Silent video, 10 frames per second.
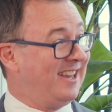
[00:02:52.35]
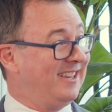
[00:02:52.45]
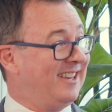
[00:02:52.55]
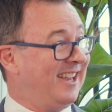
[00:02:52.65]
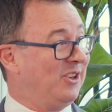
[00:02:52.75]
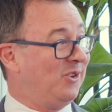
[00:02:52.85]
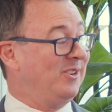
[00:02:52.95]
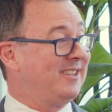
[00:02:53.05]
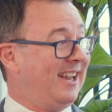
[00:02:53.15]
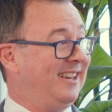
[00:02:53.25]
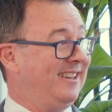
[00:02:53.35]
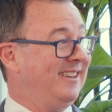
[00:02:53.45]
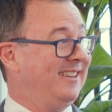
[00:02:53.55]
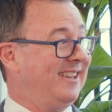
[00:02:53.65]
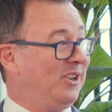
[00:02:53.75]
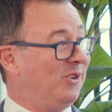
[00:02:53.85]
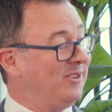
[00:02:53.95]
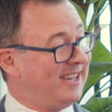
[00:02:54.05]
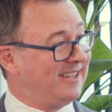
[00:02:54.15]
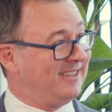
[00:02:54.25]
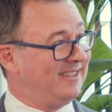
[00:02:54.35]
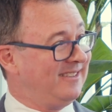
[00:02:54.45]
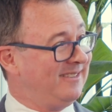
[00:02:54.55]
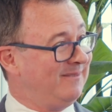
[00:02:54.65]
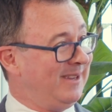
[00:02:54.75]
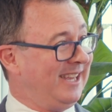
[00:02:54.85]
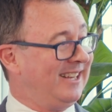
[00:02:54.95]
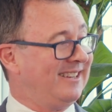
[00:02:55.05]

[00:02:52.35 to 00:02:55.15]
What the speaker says: and then they contacted me,